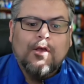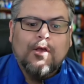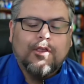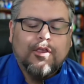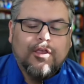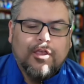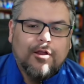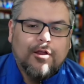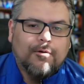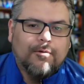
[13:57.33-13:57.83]

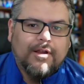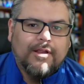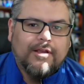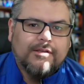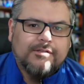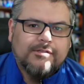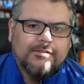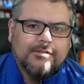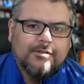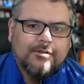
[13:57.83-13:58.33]

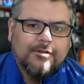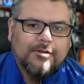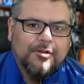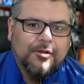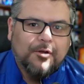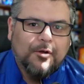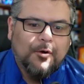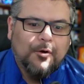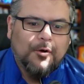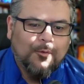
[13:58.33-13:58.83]
"Curious,
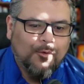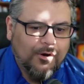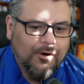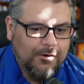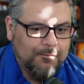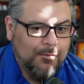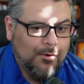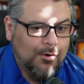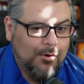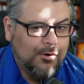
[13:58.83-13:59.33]
what
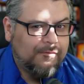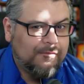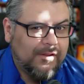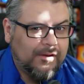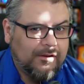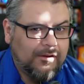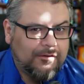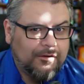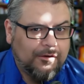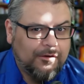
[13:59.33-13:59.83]

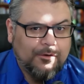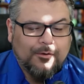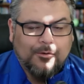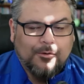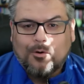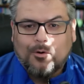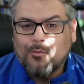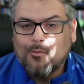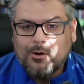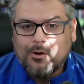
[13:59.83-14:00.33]
motivated you,
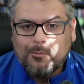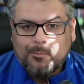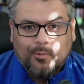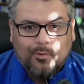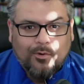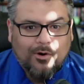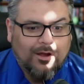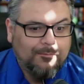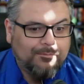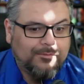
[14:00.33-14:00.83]
or what
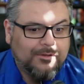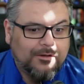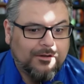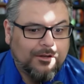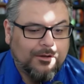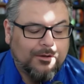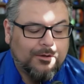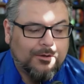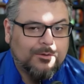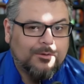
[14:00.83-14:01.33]
prompted
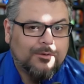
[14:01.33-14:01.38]
you